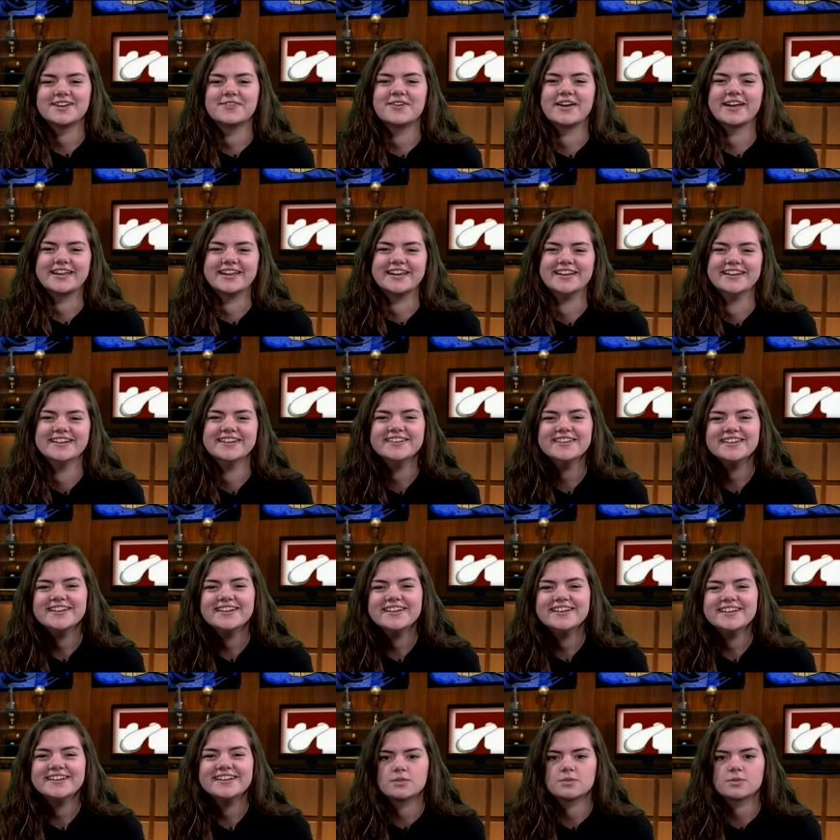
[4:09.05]
Come back.
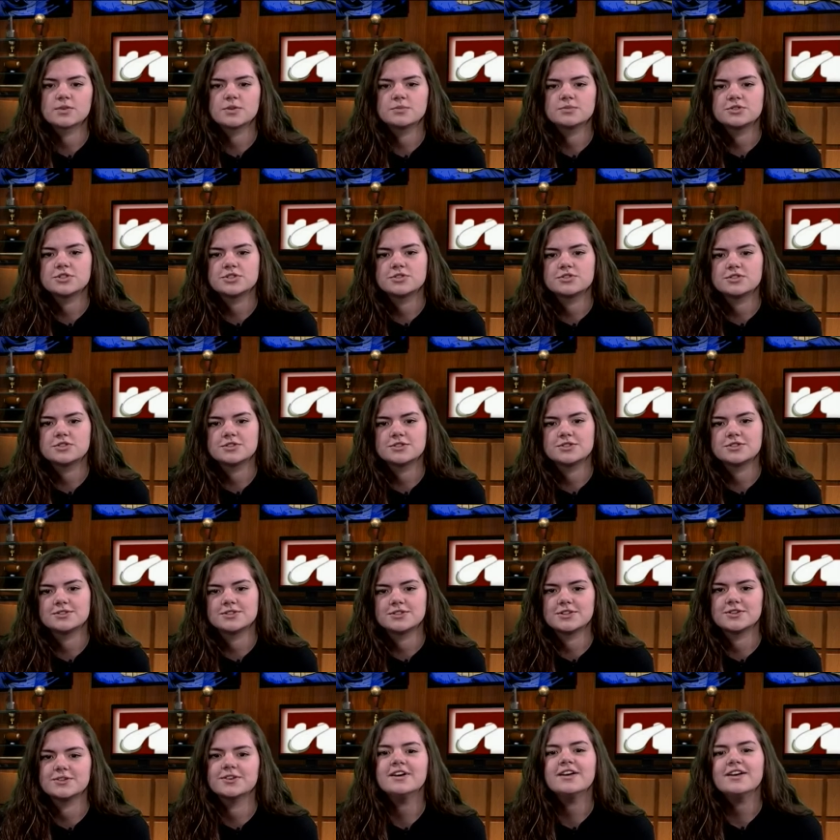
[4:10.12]
Room
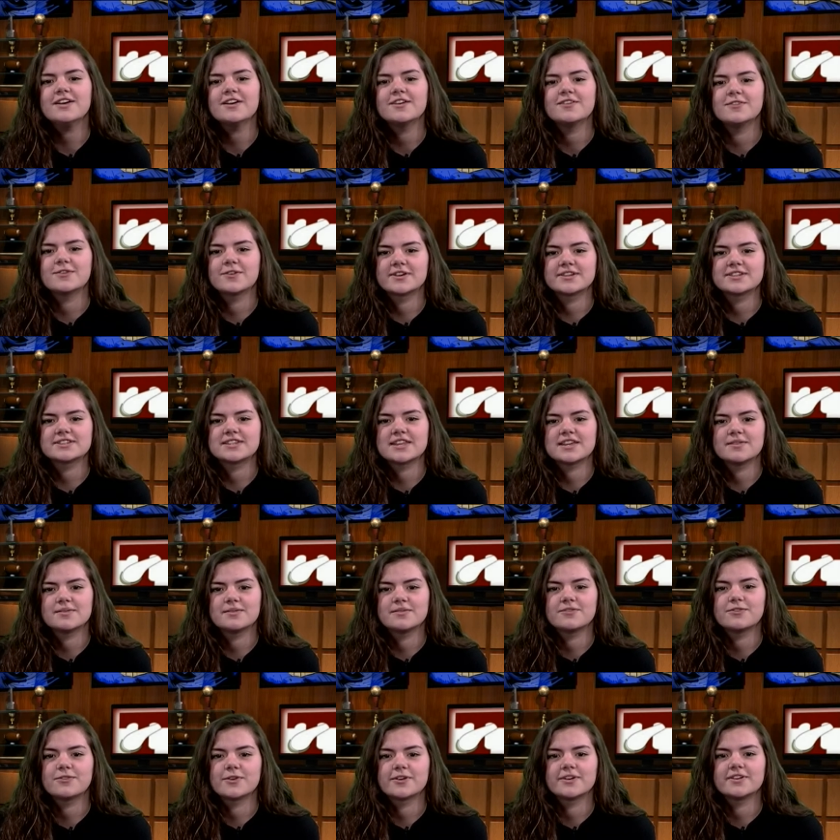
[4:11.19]
2222 for, exam
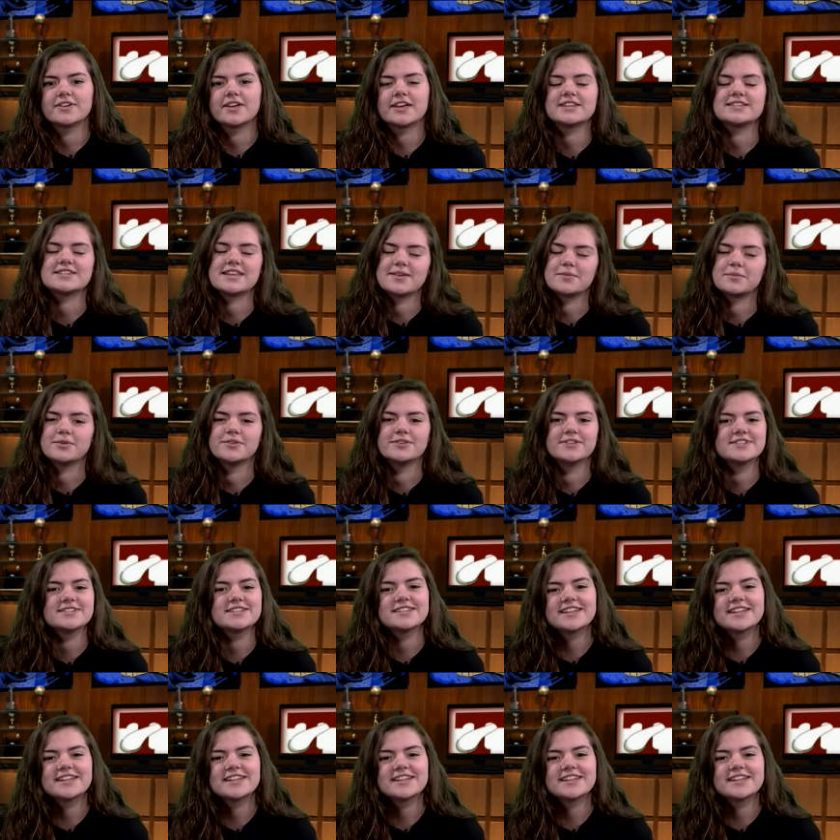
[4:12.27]
for examples.